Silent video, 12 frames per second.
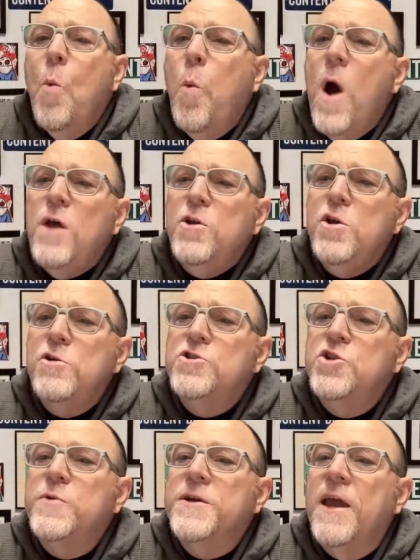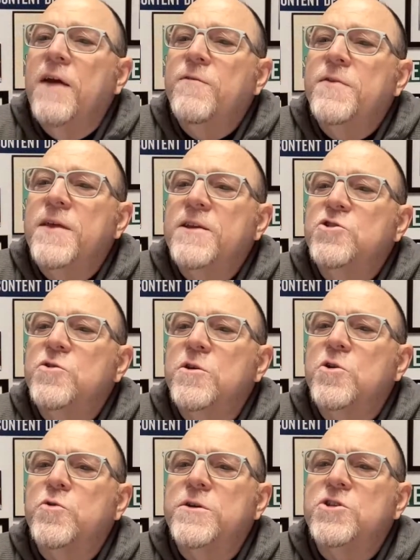While you're doing everything to
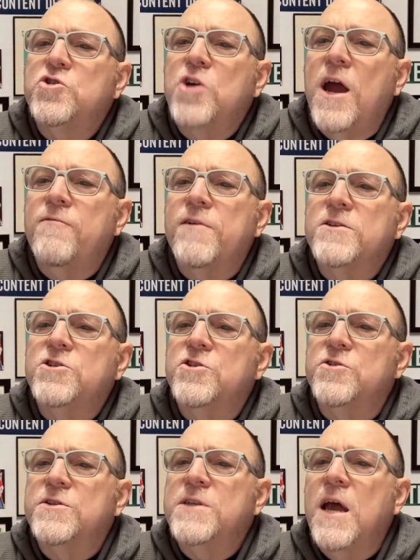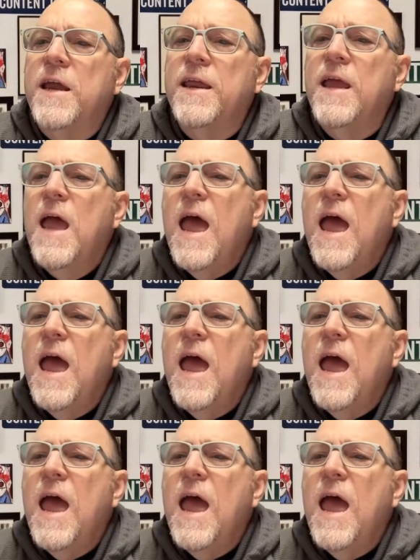increase traffic to your site,